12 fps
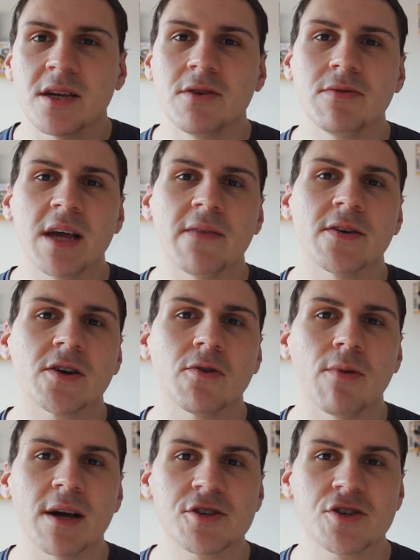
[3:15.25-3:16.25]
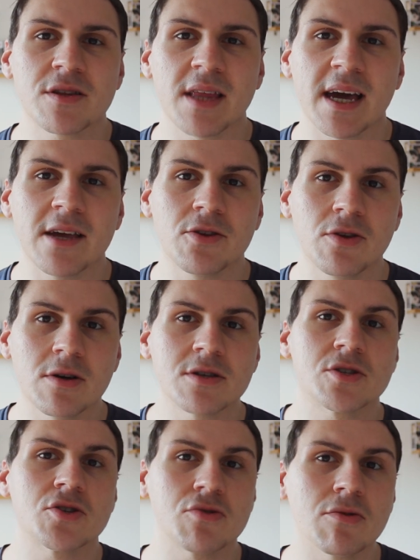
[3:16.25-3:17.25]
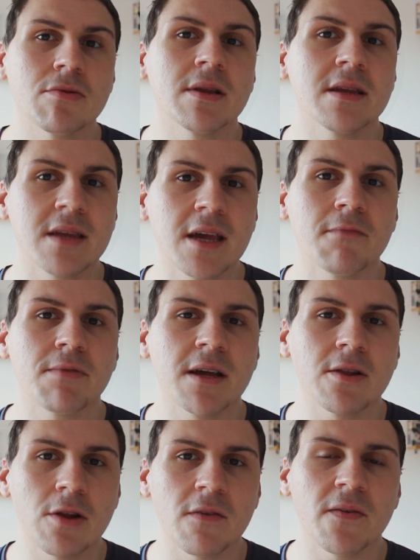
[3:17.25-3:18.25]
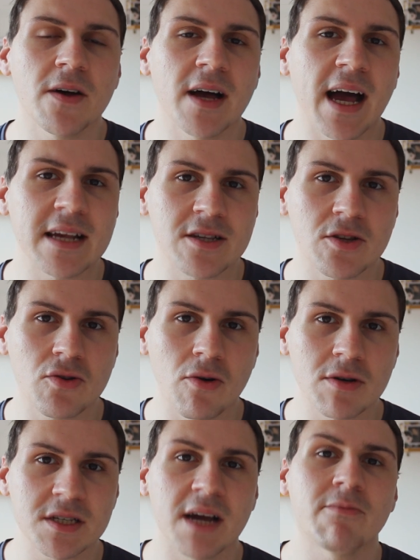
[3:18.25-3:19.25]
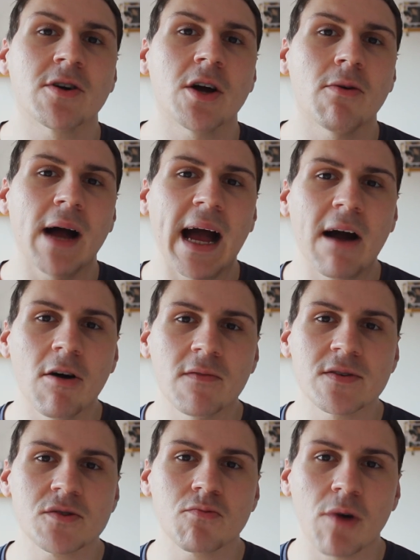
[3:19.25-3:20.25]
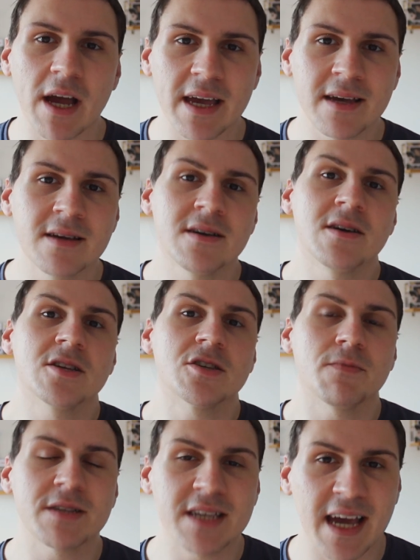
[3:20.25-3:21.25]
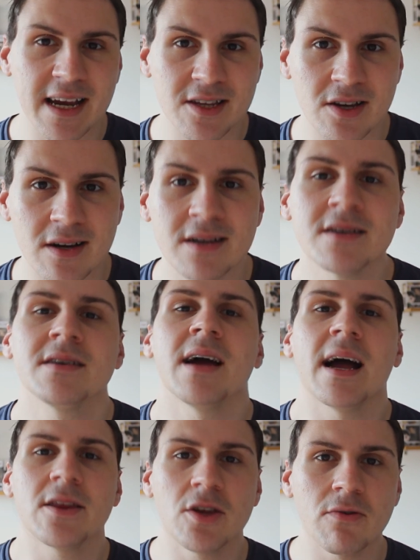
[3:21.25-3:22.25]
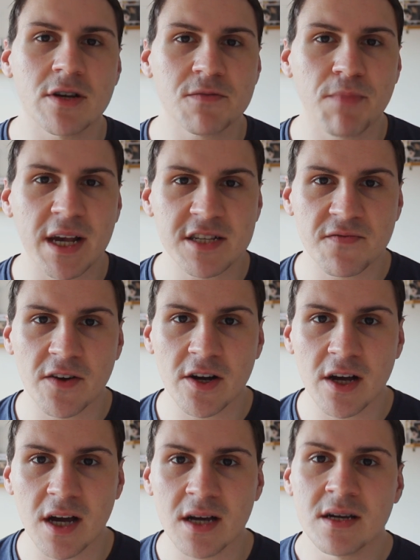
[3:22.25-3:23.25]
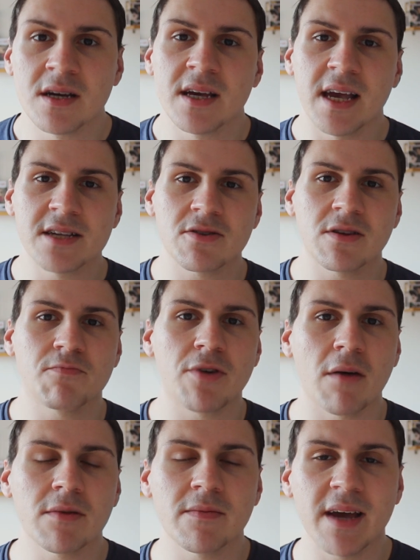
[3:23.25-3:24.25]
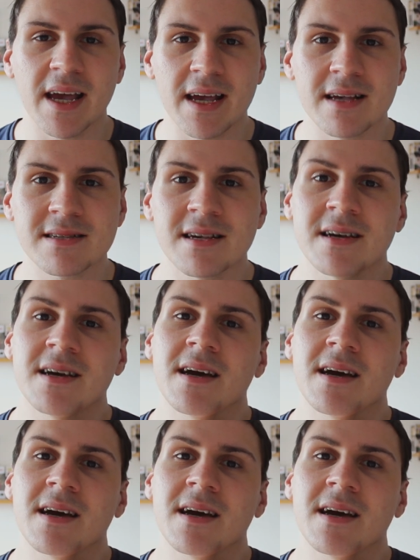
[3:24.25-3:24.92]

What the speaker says: you never question that he does truly deeply love her as a daughter and will go out of his way to protect her and do what's best for her. His only problem is